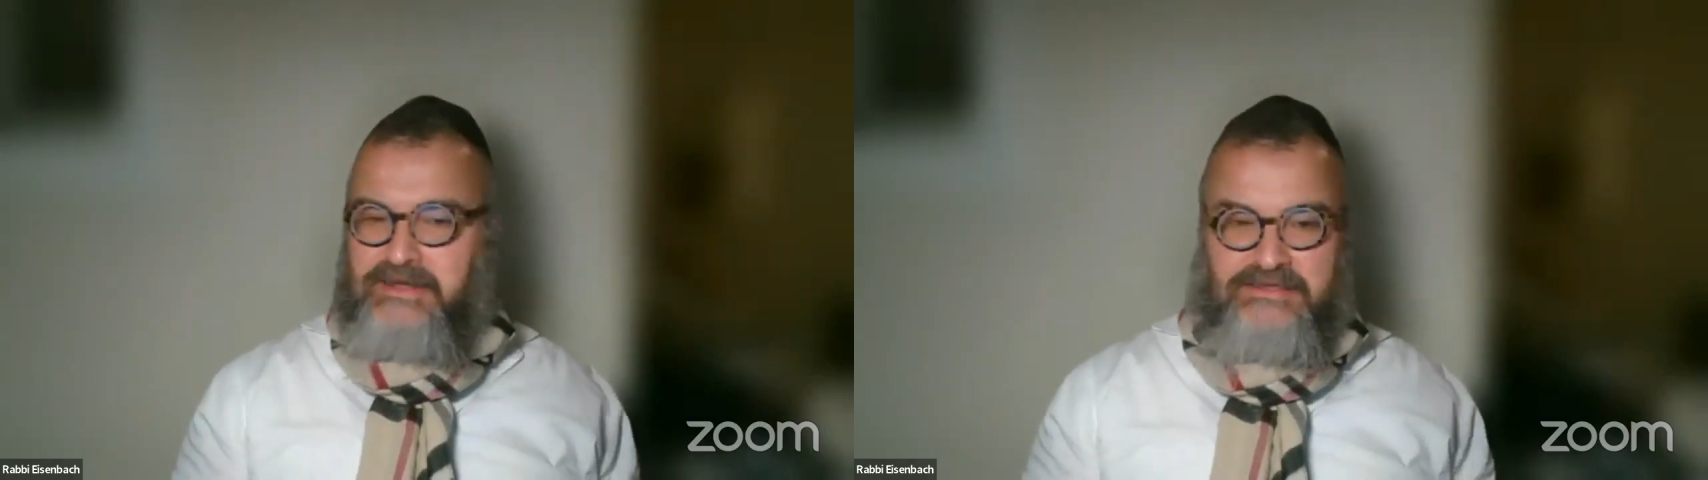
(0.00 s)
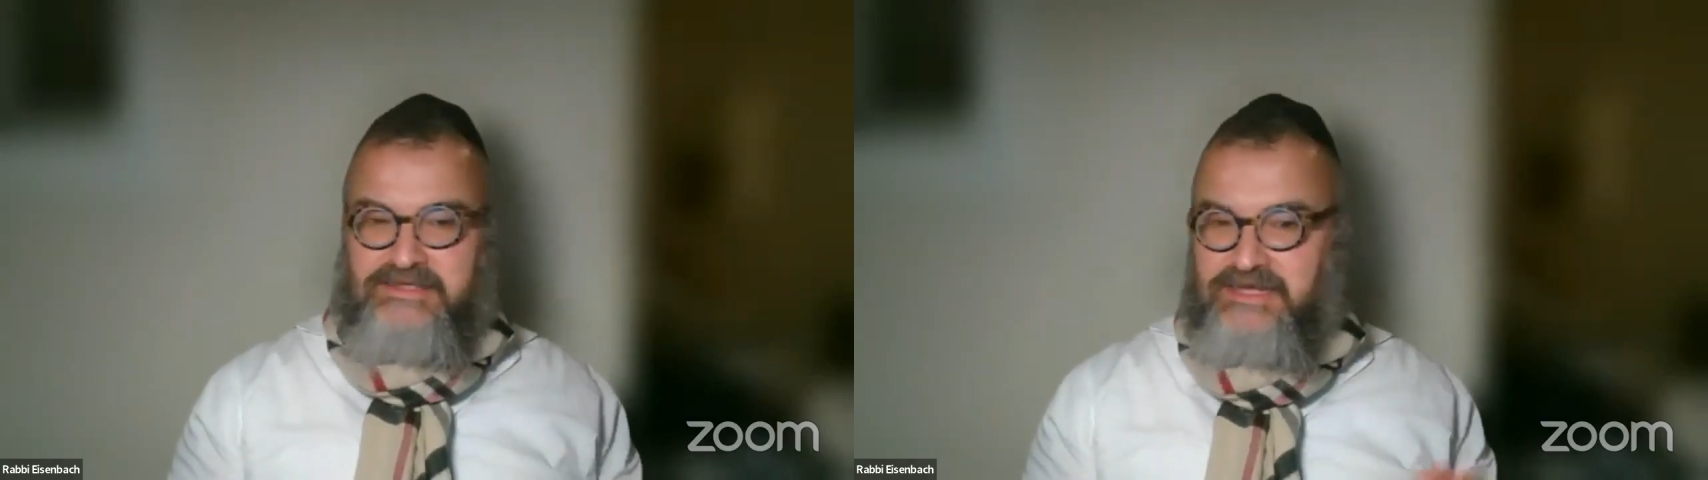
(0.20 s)

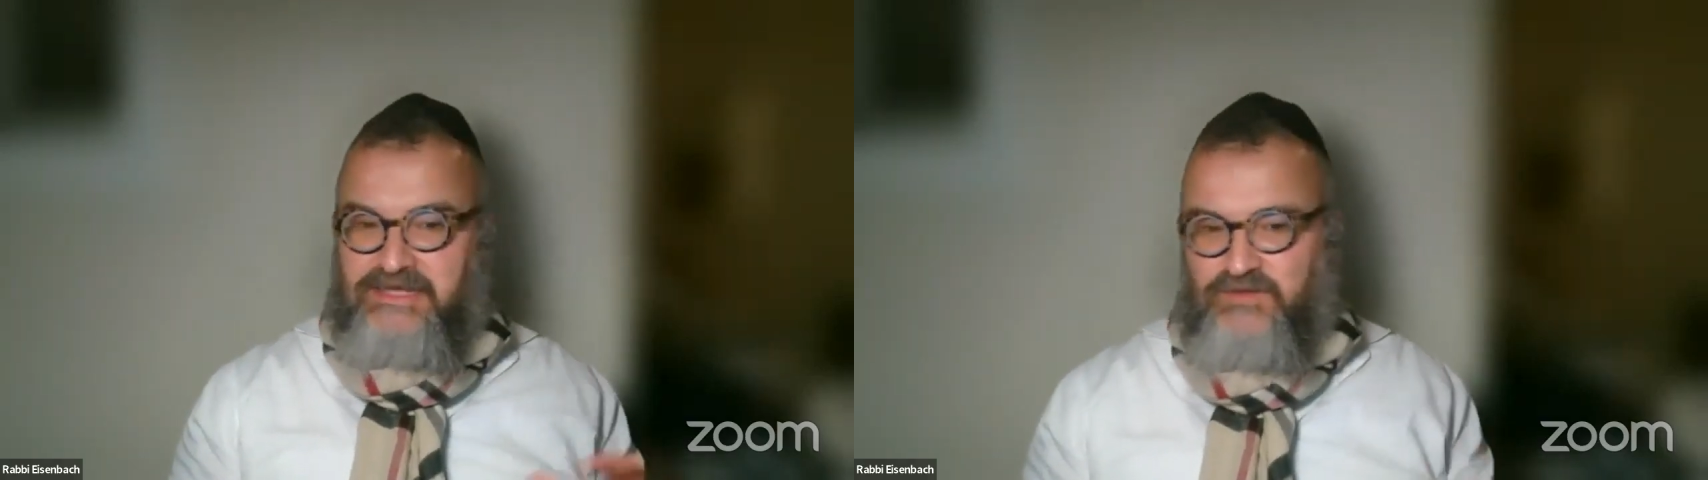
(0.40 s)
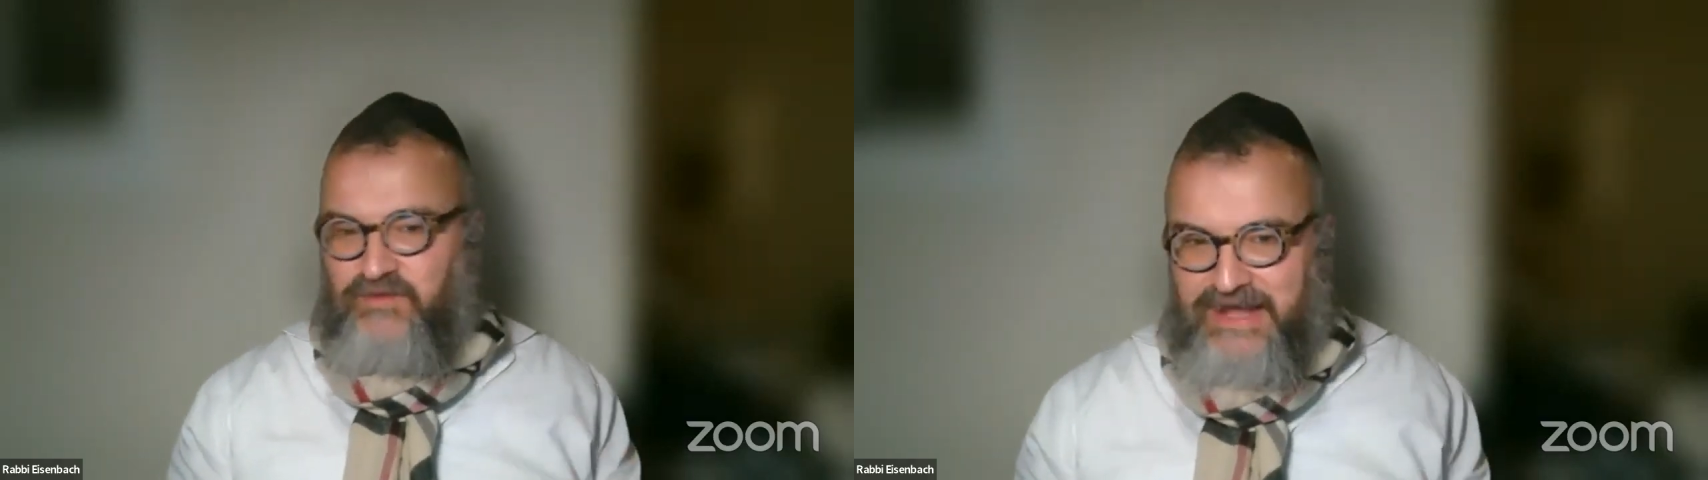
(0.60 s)
Now,
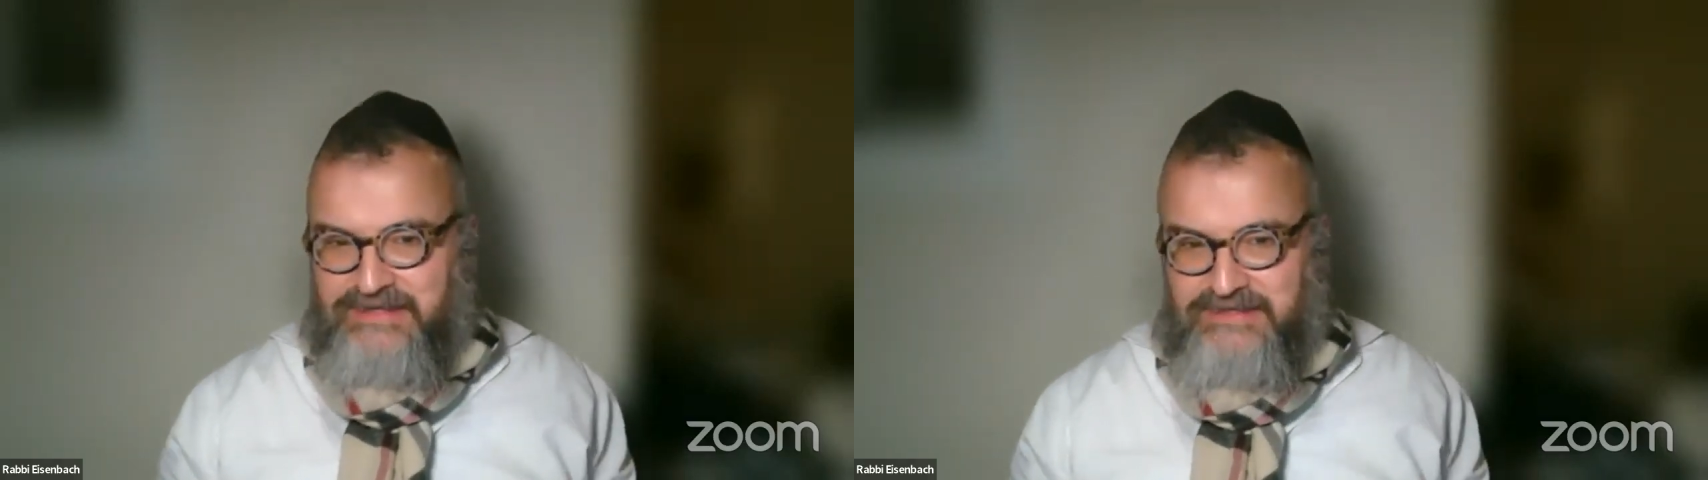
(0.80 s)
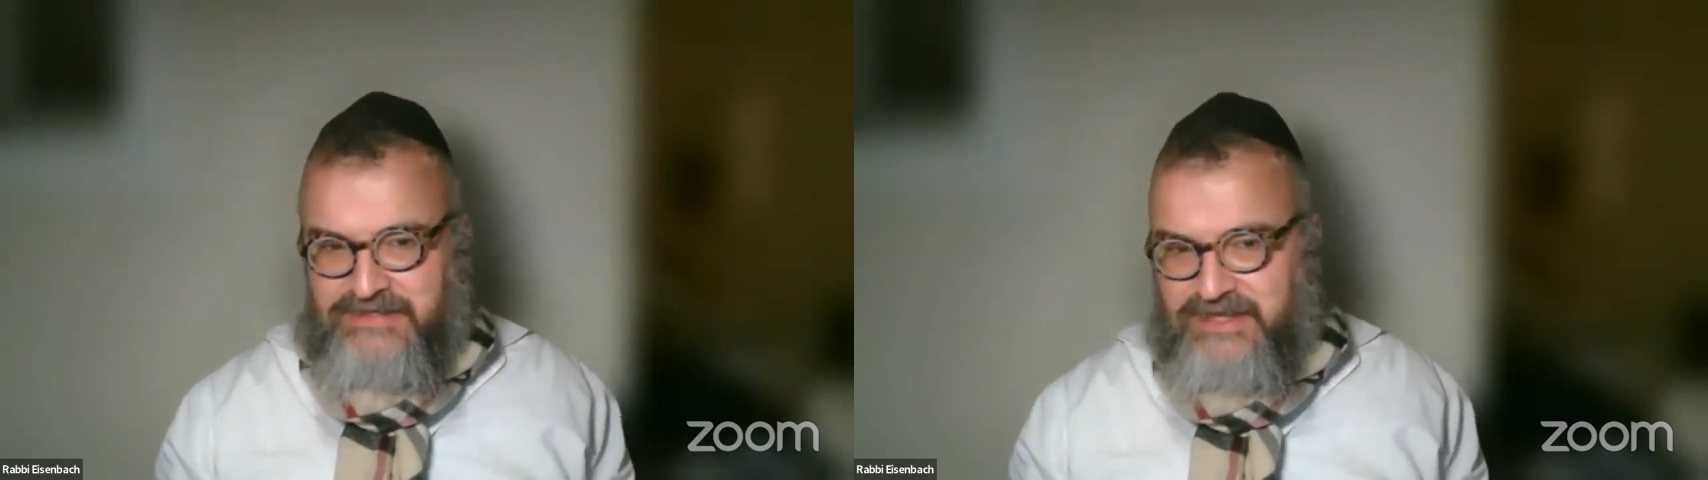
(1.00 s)
Sid is
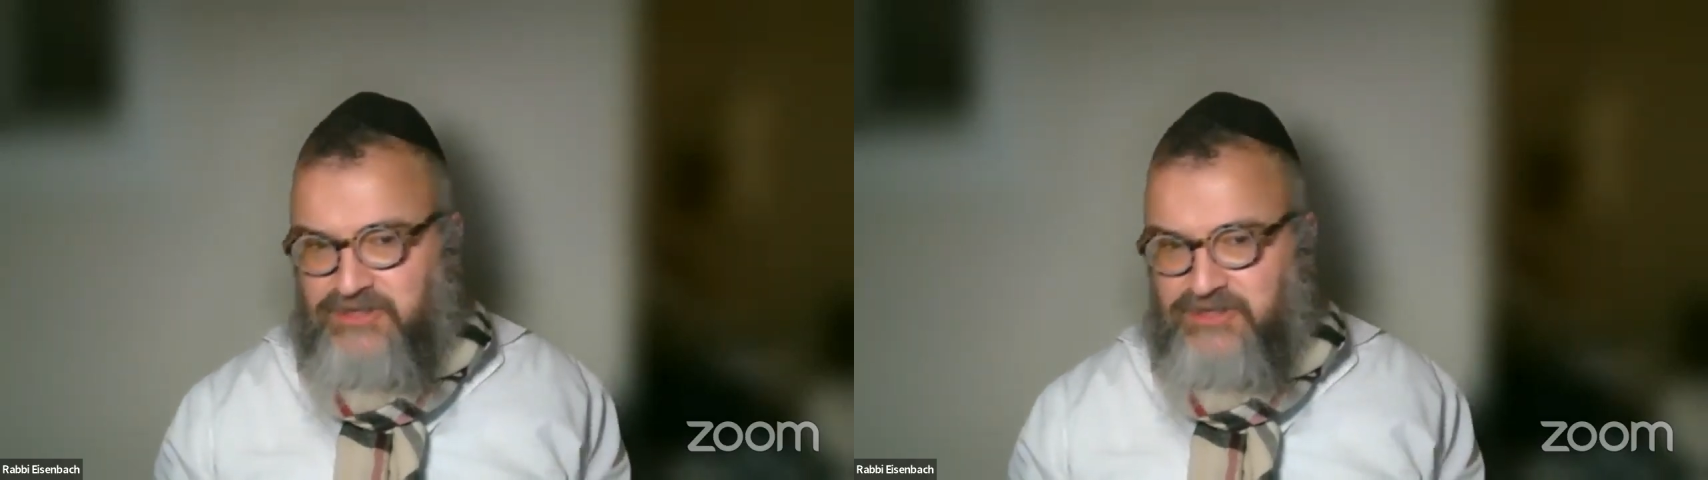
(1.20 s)
fast.